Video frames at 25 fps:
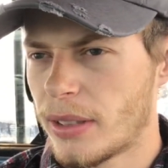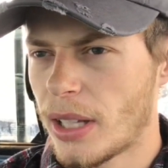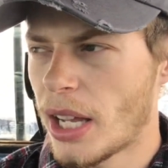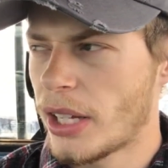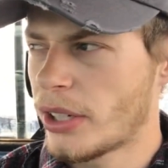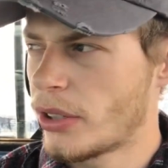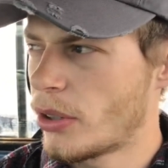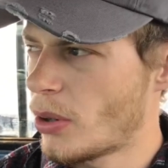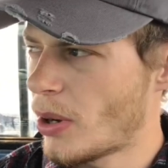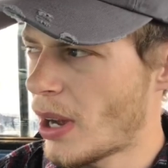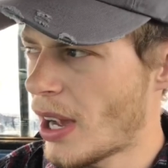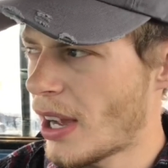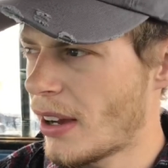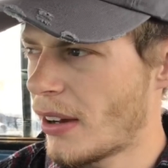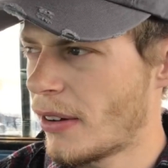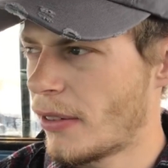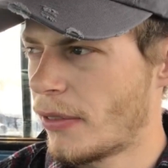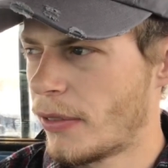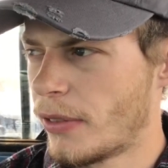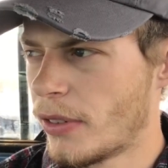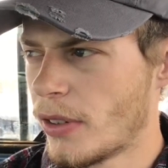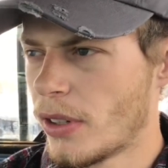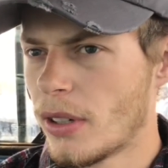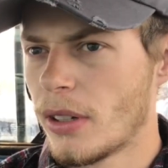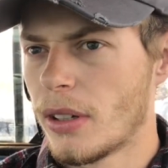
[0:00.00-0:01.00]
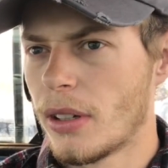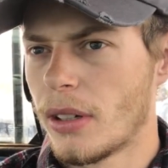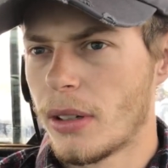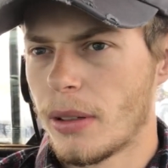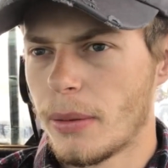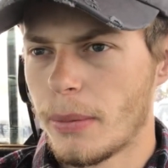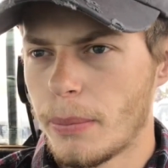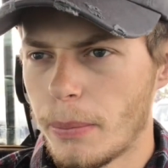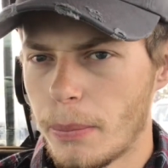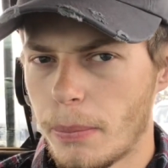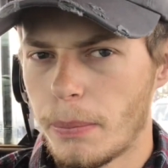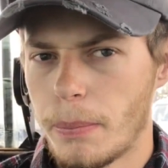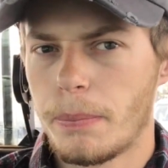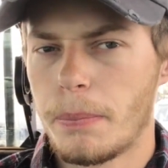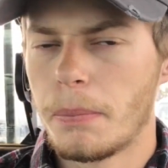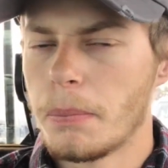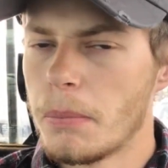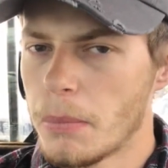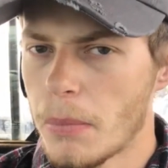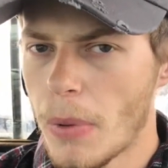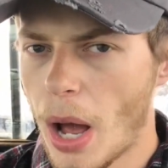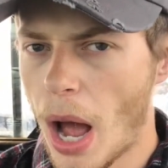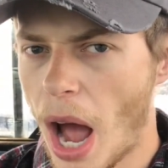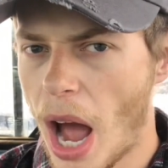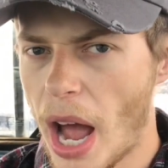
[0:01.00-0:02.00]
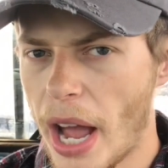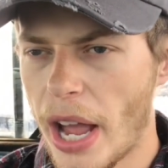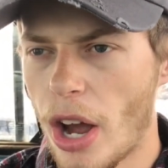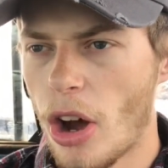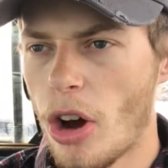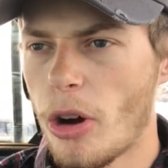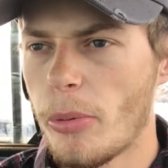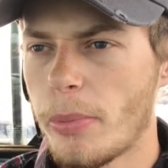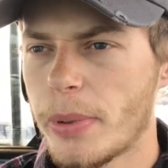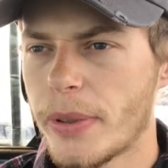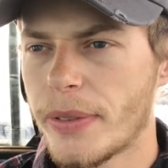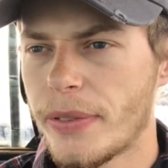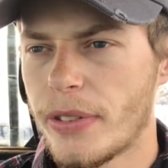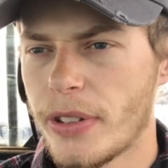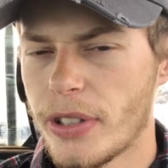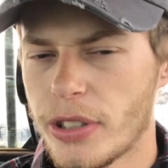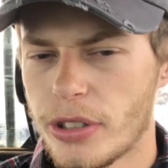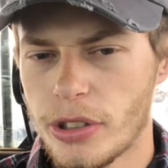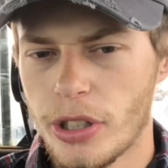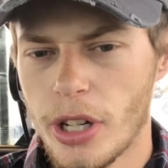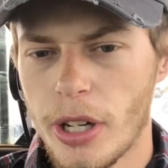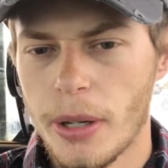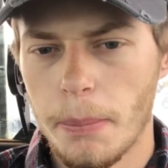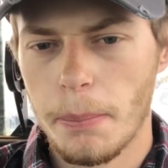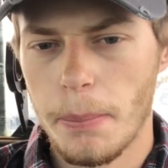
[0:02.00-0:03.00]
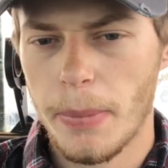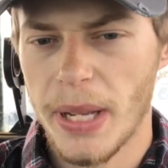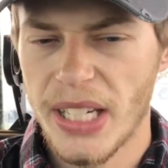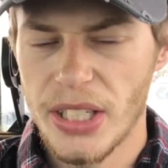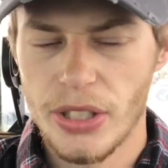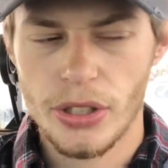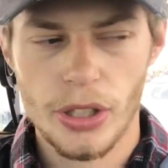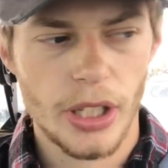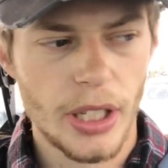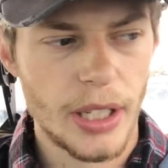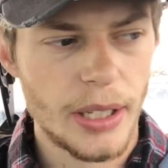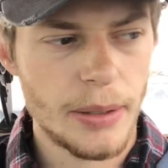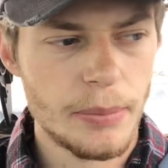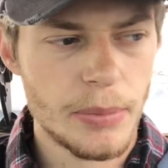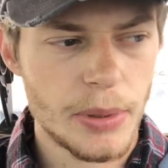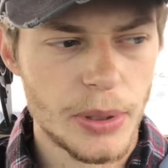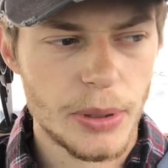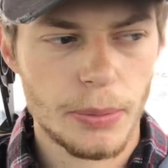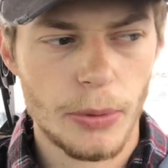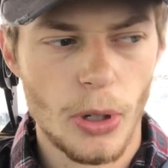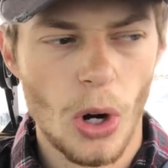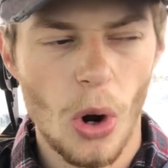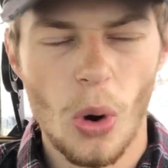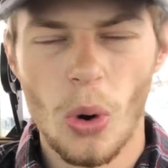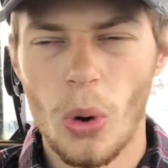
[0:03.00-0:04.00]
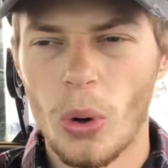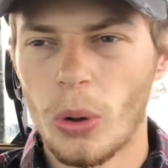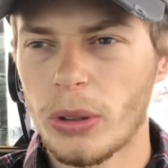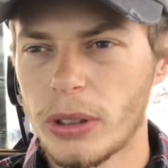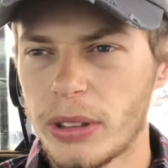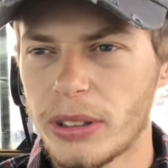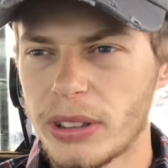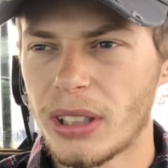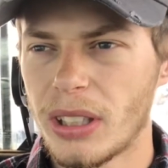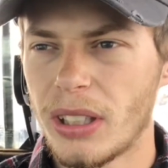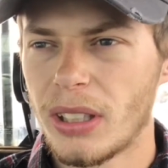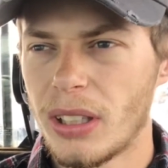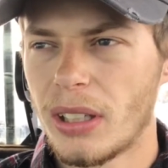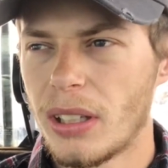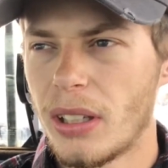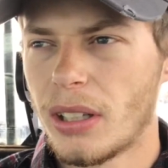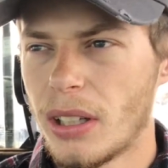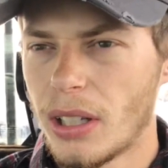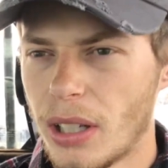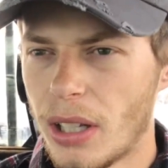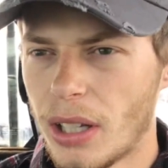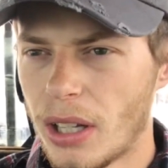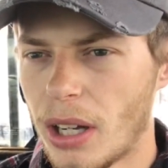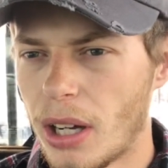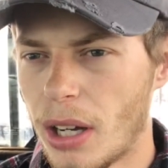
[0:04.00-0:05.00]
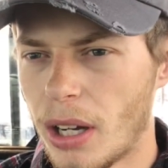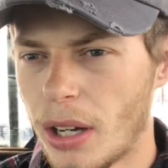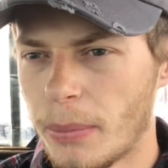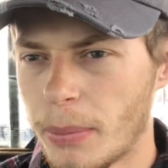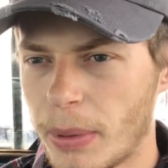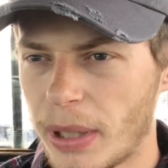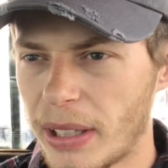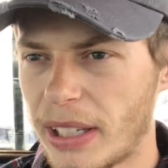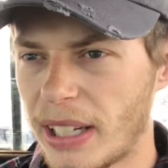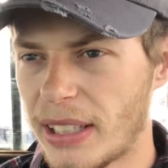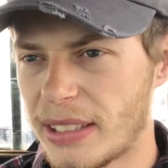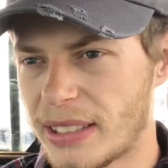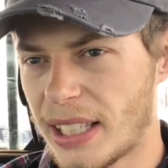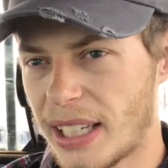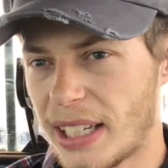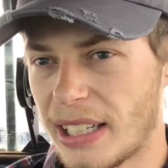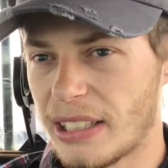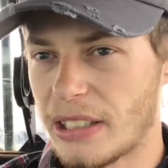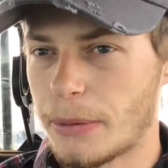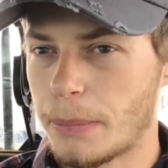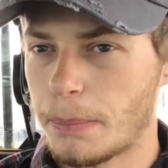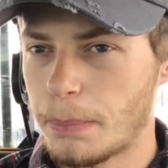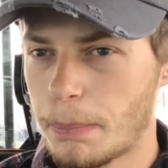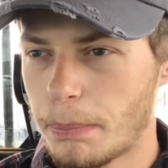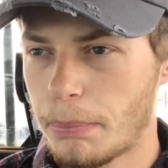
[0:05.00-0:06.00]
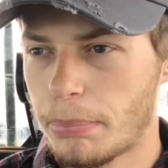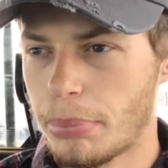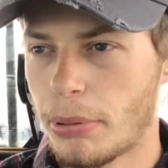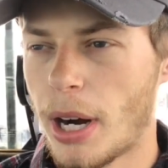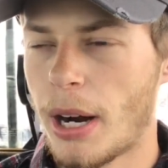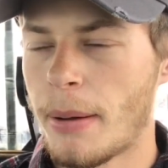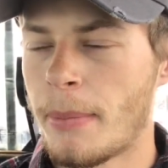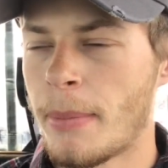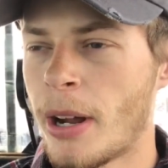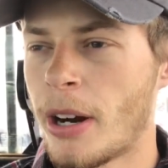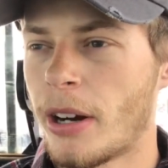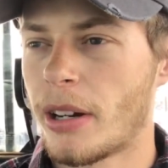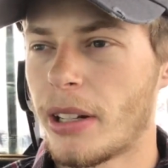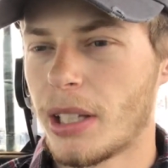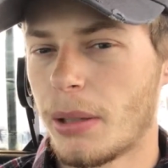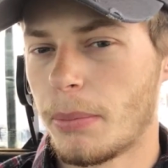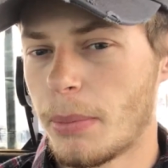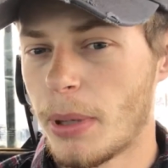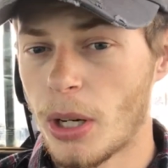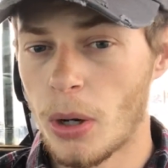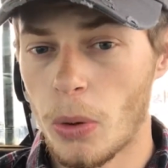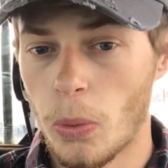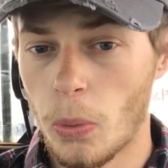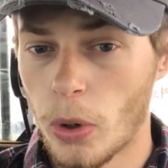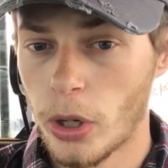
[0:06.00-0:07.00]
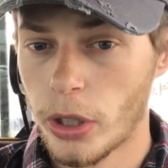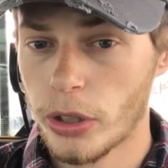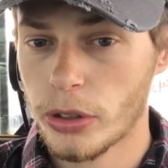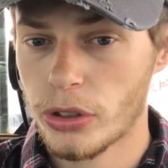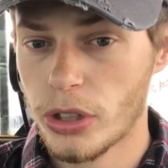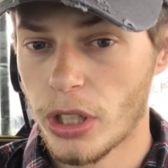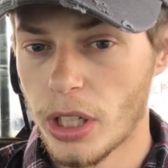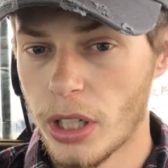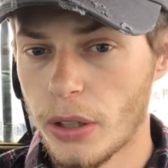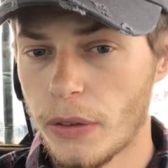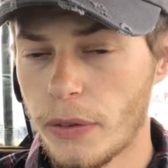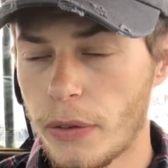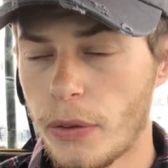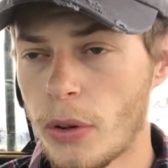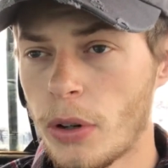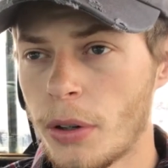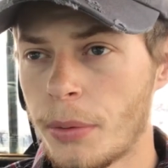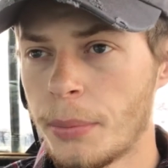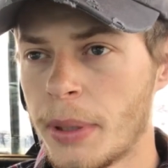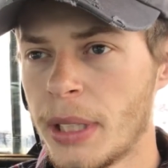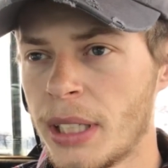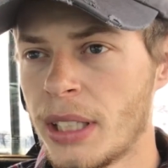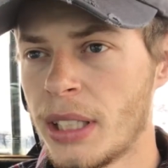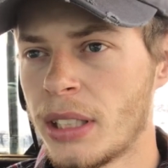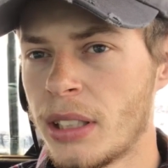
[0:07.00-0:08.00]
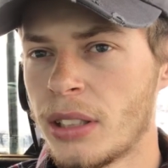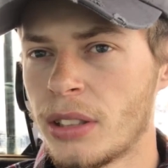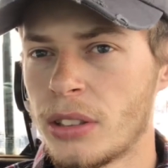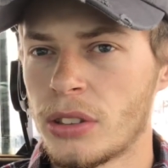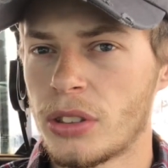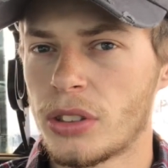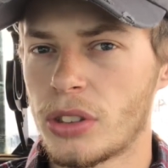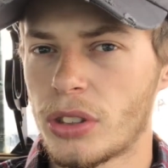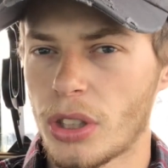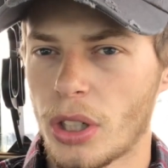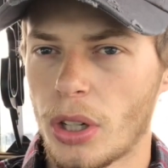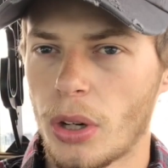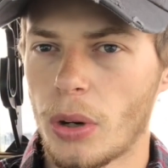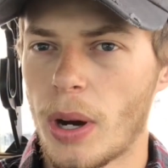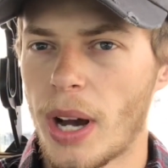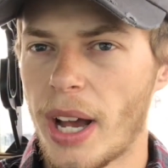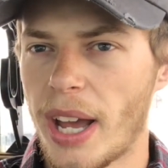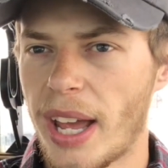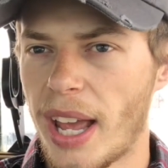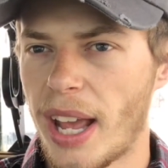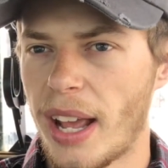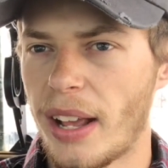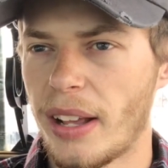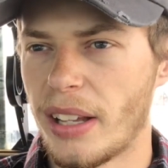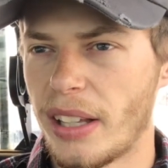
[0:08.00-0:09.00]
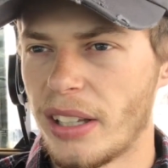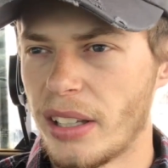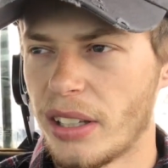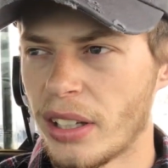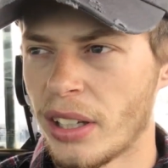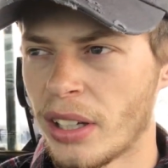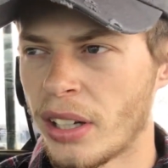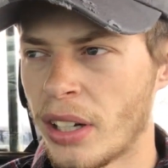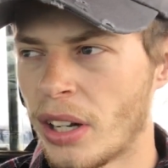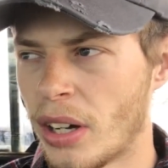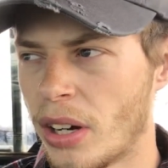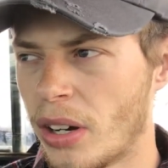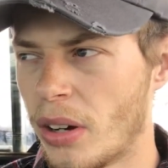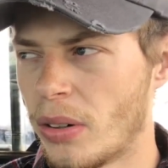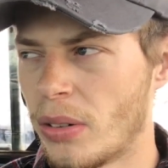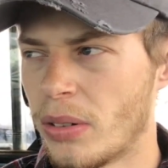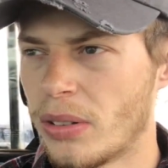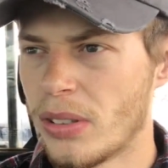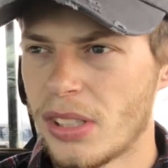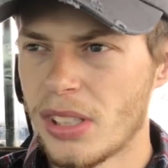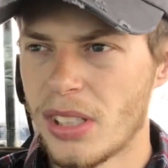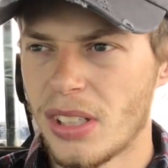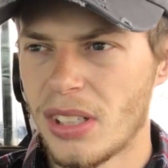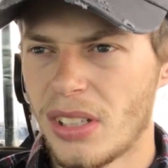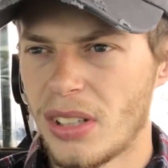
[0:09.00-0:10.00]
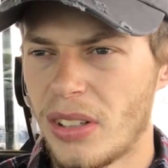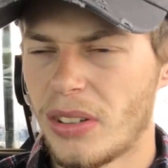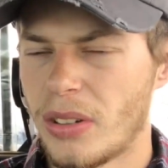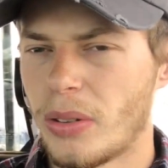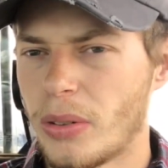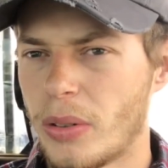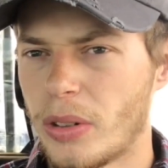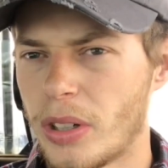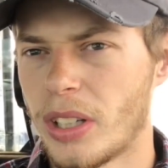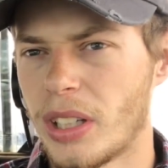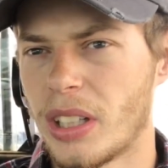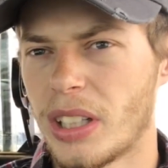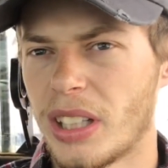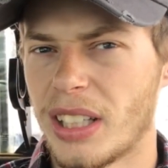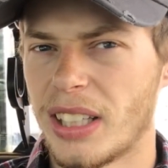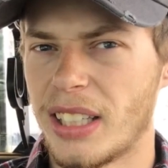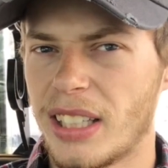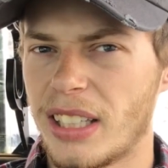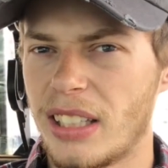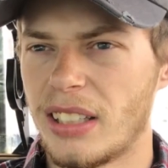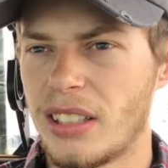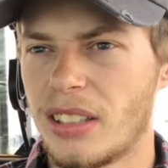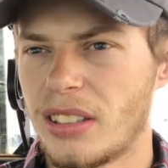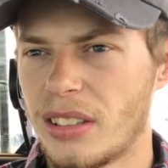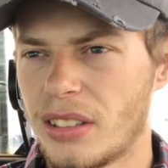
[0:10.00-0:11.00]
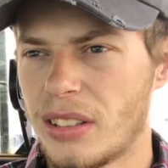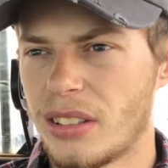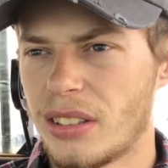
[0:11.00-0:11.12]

I do have high hopes for this truck, big dreams, goals. Like I said, it's primarily been a work truck for me, so I, really